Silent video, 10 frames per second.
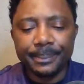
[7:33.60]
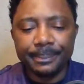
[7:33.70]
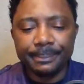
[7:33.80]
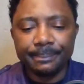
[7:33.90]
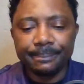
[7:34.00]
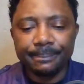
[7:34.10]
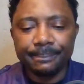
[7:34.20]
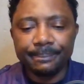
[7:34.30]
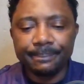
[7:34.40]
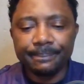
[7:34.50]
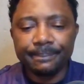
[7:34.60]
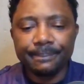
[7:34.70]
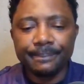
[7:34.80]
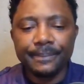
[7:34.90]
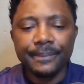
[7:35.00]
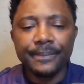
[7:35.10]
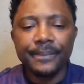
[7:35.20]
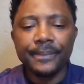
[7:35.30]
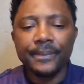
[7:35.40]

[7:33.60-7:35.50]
Nobody speaks.